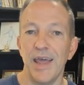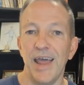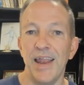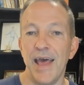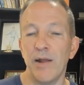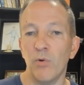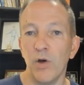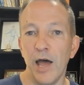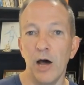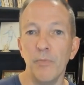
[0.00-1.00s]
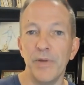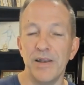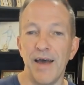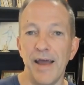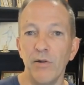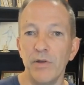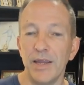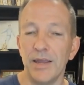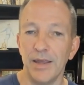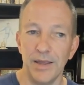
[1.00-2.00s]
and that it will help it not
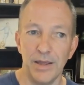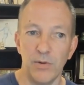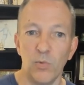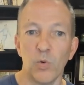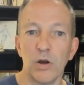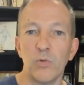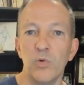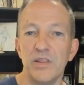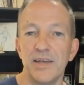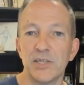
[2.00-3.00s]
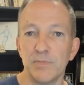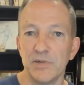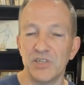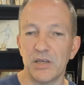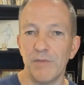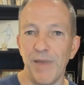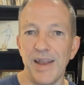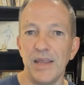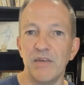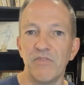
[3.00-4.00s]
only work with the explicit
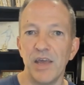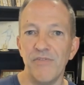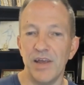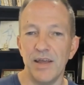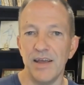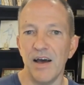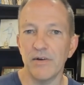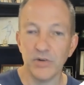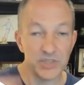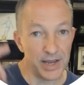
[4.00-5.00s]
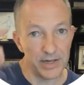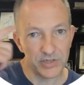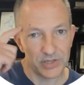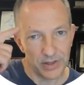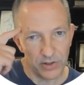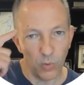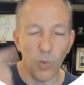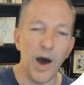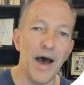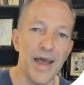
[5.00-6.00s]
command that you've given it, it understands the
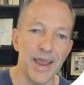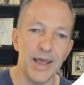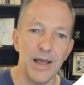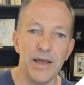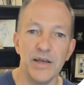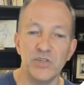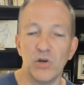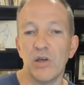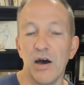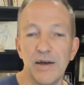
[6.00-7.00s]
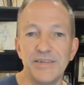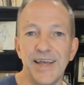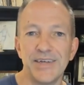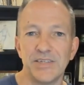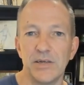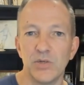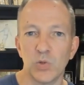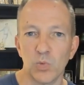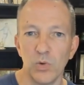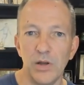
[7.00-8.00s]
why. So context is
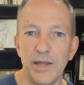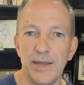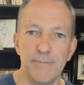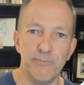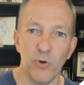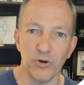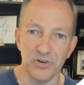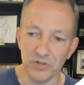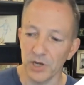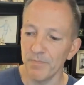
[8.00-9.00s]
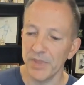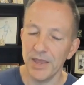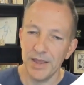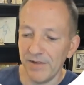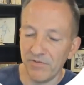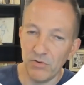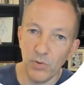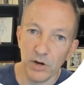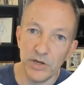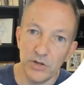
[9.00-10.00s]
really important. If you
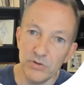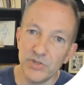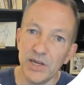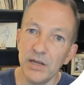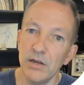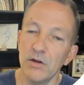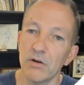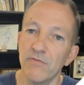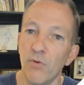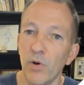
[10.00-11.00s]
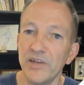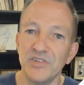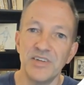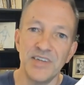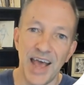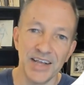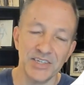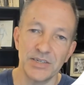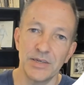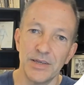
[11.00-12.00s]
are using your voice to
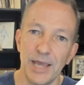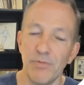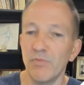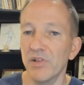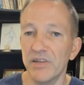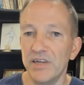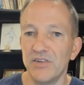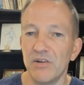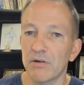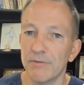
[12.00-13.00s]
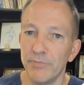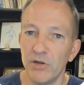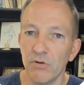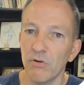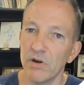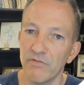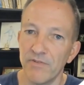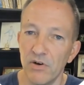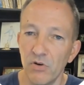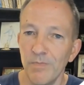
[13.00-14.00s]
text capabilities on your computer or your
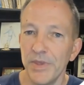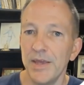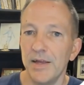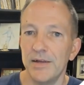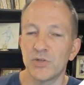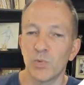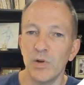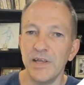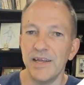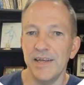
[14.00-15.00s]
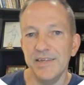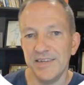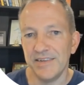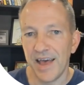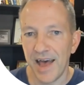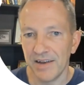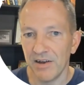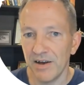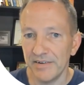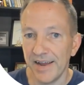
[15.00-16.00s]
phone, it's really easy to add
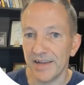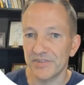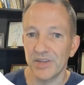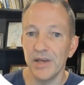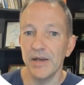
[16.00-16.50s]
context.